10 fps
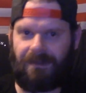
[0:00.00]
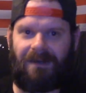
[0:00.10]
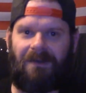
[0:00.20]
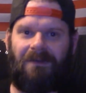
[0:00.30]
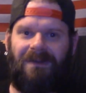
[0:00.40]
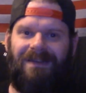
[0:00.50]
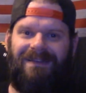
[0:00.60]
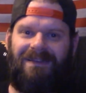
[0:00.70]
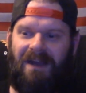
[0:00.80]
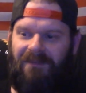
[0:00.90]
You know,
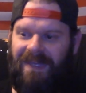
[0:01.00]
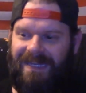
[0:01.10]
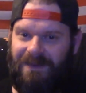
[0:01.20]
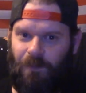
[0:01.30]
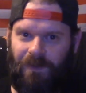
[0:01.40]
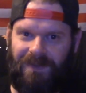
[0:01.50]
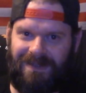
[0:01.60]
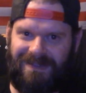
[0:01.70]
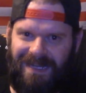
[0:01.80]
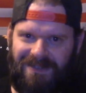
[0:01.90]
that I've hidden with
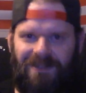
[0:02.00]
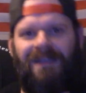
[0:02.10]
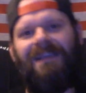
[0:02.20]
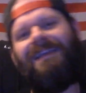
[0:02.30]
this section.